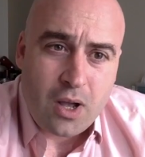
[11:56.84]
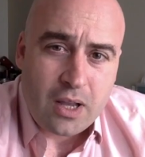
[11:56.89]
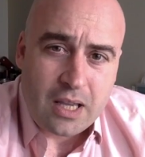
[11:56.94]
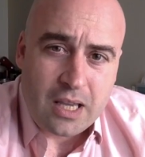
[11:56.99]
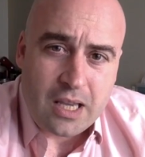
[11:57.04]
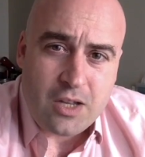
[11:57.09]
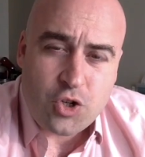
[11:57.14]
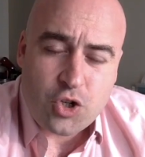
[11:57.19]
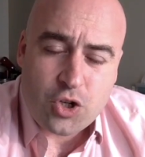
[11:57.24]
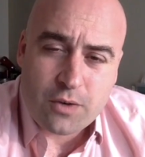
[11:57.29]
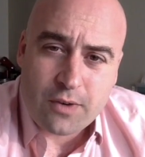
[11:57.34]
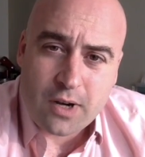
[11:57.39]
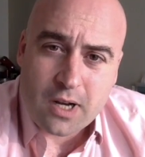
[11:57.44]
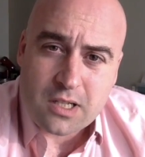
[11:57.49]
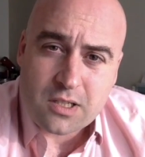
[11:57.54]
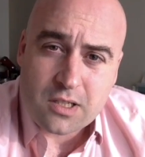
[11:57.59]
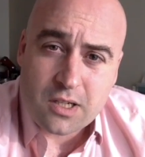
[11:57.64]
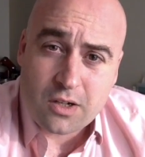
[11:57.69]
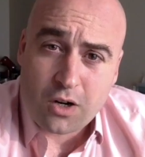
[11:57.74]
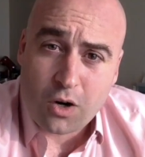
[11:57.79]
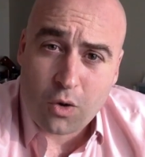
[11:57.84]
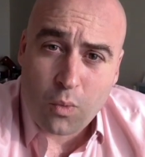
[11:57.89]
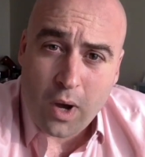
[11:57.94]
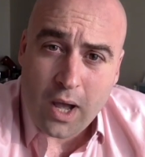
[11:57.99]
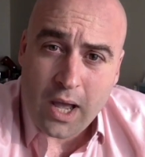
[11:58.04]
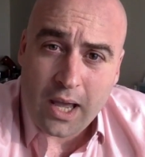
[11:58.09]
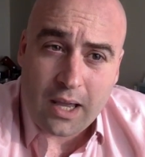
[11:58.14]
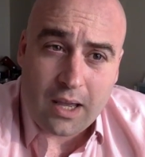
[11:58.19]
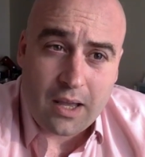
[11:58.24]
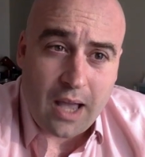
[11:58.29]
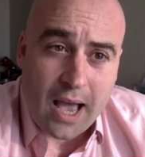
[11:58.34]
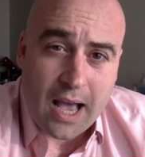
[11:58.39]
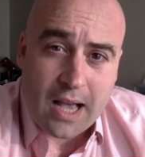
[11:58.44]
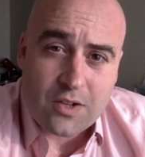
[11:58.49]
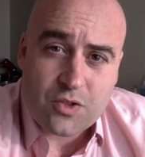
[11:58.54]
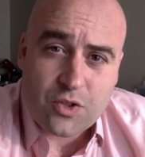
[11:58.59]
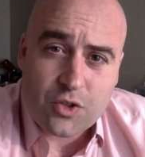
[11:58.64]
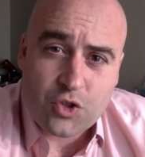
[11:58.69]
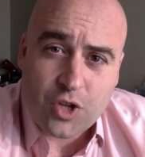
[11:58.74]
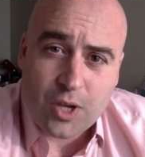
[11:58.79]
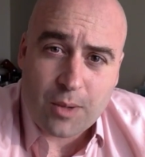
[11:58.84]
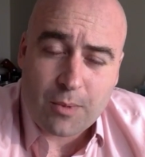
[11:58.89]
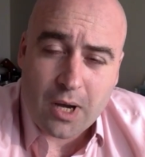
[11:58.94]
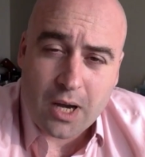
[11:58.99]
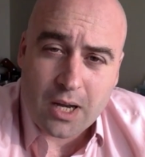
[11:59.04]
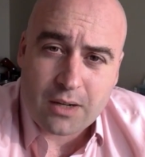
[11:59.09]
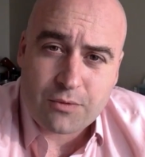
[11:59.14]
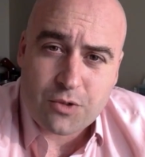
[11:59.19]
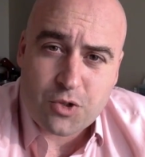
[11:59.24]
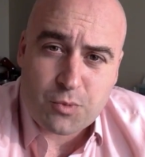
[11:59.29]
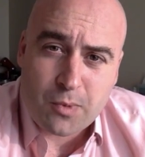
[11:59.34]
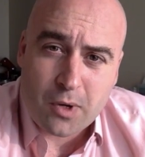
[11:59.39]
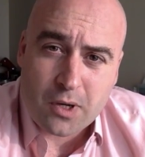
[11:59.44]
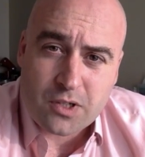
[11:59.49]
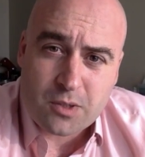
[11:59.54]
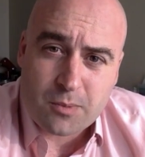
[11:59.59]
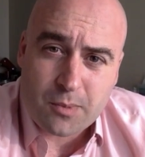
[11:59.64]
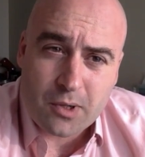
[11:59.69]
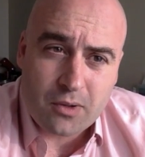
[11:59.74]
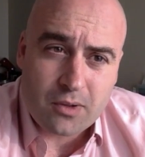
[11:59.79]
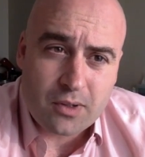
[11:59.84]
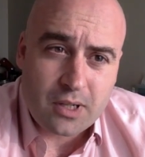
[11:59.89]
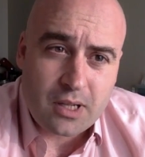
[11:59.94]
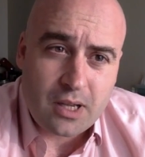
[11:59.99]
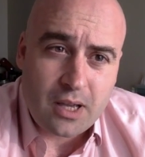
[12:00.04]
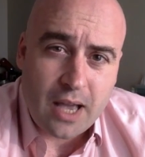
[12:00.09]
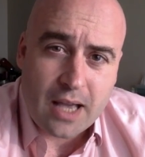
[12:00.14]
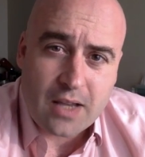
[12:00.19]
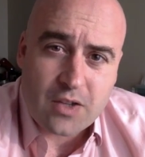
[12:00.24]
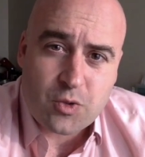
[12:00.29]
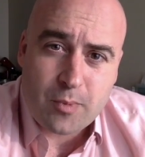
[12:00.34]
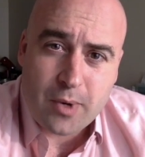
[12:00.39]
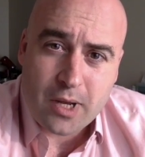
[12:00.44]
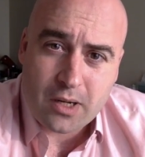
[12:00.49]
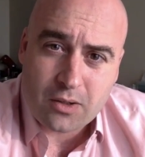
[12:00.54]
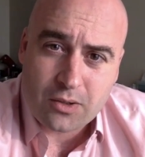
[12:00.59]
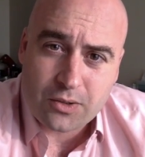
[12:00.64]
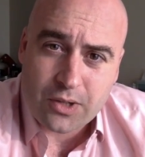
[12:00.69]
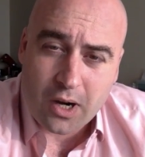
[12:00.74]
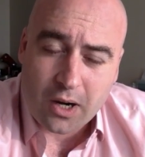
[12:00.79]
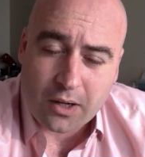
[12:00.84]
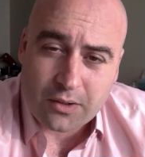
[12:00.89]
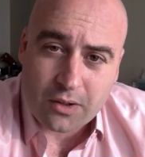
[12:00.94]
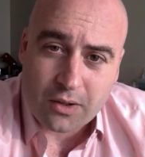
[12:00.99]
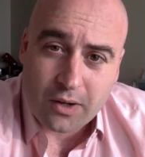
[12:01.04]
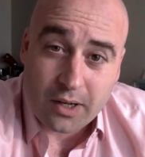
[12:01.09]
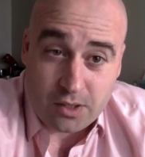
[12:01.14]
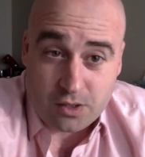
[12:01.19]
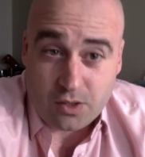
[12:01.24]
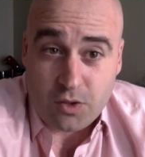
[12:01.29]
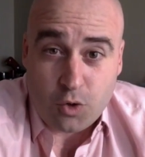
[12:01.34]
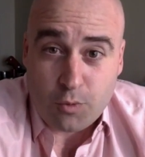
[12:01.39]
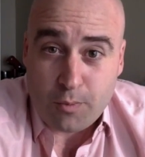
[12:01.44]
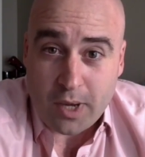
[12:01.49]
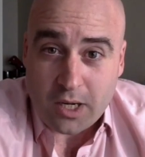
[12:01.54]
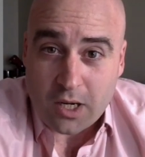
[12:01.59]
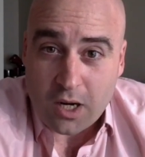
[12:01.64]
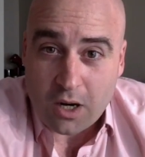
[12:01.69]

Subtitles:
each of us in our way has the same kind of responsibility as a medical doctor. And you may